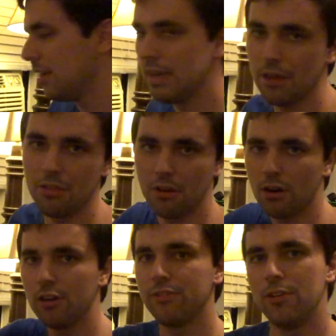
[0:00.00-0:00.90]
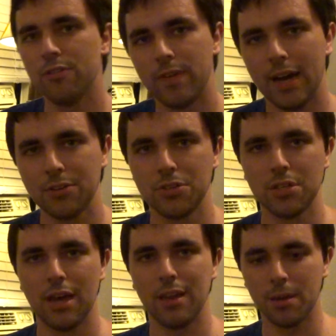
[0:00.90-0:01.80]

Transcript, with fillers: Now there are a few factors to that.